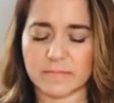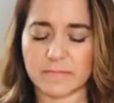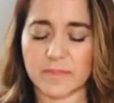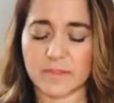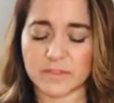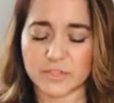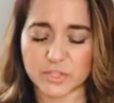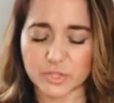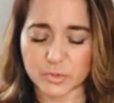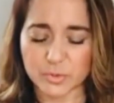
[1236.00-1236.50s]

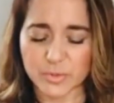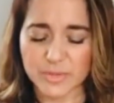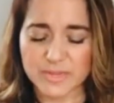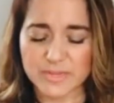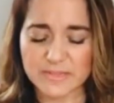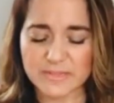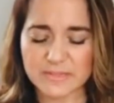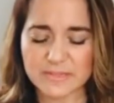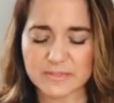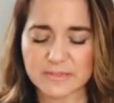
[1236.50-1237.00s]
The
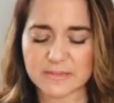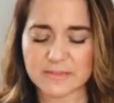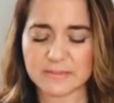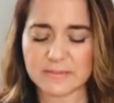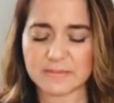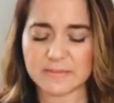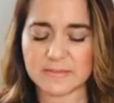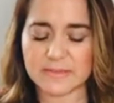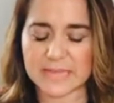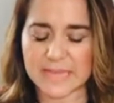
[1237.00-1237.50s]

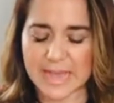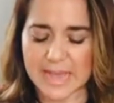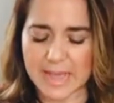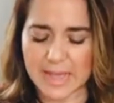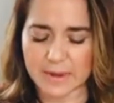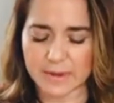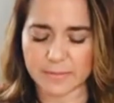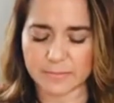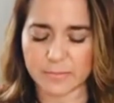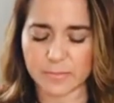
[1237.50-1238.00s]
trees, the
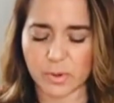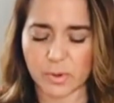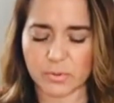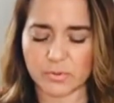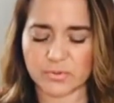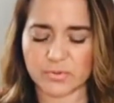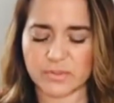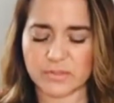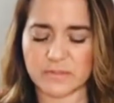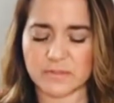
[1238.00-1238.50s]

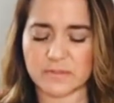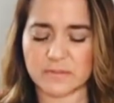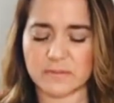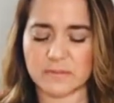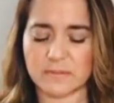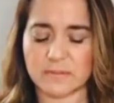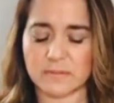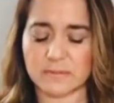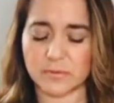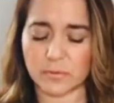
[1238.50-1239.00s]
animals,
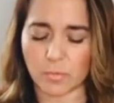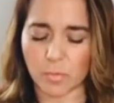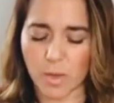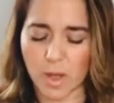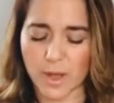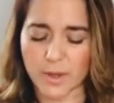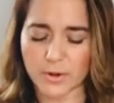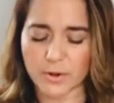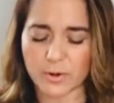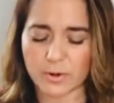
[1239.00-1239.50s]
the
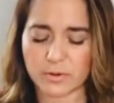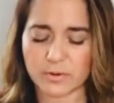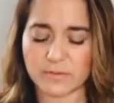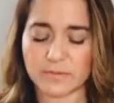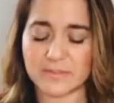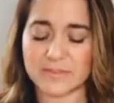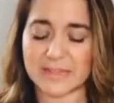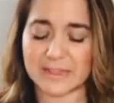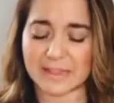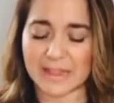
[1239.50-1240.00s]
water,
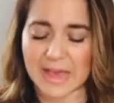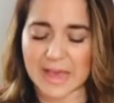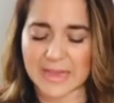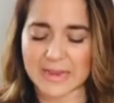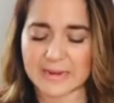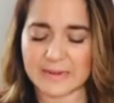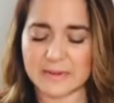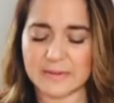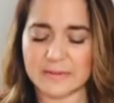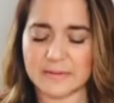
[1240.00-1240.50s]
the
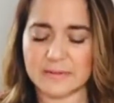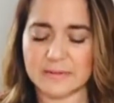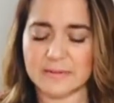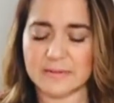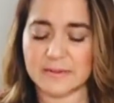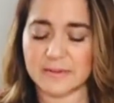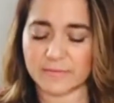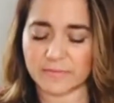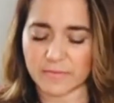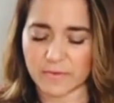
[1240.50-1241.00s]
light,
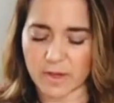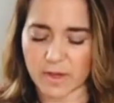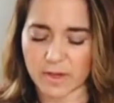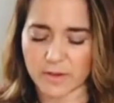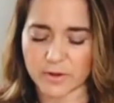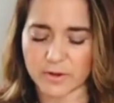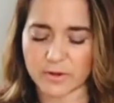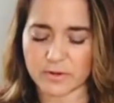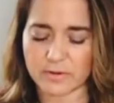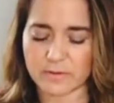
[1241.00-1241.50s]
the
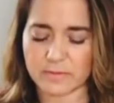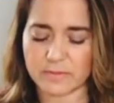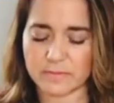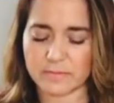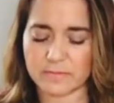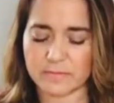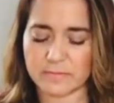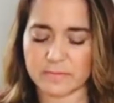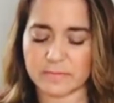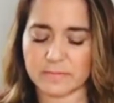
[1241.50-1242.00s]
fire,
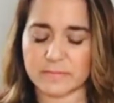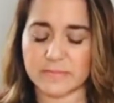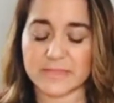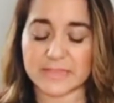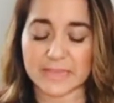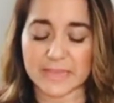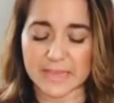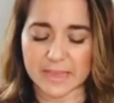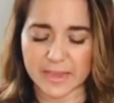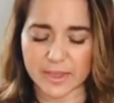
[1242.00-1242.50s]

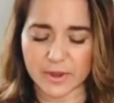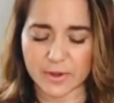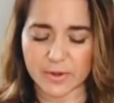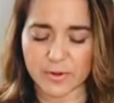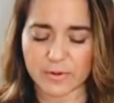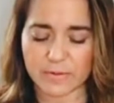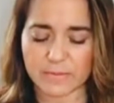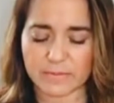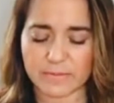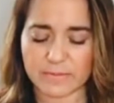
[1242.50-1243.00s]
the air